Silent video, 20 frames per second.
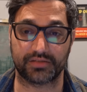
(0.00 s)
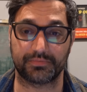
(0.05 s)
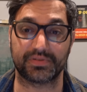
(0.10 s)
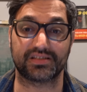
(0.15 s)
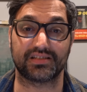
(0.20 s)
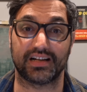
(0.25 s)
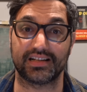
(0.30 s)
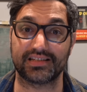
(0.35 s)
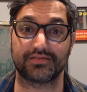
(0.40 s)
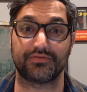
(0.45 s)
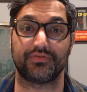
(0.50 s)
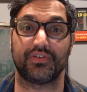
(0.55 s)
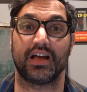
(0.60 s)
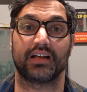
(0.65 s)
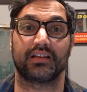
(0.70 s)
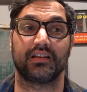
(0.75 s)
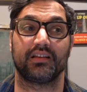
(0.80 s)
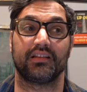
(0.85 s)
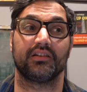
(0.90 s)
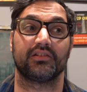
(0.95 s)
besides the
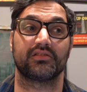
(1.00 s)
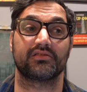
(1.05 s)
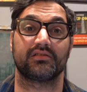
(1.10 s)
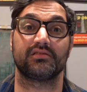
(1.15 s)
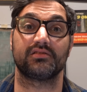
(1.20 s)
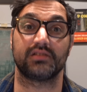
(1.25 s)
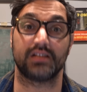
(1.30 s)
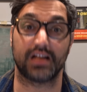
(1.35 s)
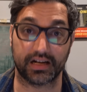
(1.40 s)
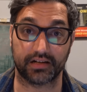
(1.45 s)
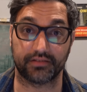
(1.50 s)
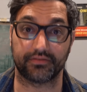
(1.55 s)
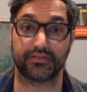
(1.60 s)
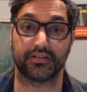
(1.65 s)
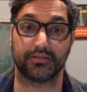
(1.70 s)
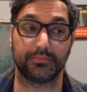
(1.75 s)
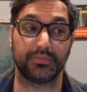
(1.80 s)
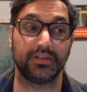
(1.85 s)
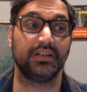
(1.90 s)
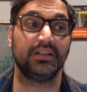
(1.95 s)
fact that there's a lot of
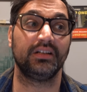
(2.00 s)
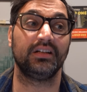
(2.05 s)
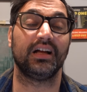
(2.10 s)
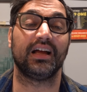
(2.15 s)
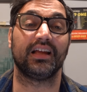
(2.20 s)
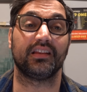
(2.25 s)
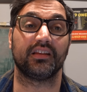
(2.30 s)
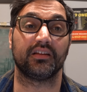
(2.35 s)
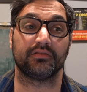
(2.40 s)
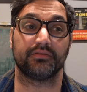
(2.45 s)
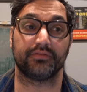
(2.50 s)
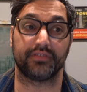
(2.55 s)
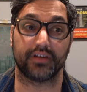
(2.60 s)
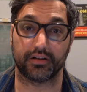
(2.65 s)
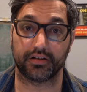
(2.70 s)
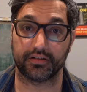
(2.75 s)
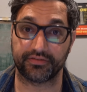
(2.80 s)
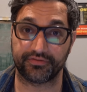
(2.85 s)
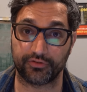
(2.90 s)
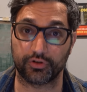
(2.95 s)
them and they're
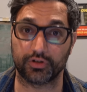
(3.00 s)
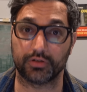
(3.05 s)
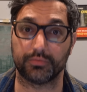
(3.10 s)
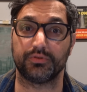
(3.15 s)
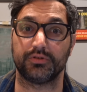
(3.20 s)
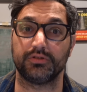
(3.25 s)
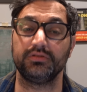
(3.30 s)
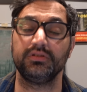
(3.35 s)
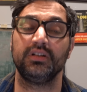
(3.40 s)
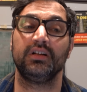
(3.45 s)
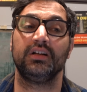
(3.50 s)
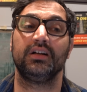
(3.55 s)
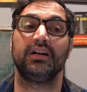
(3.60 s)
very affordable,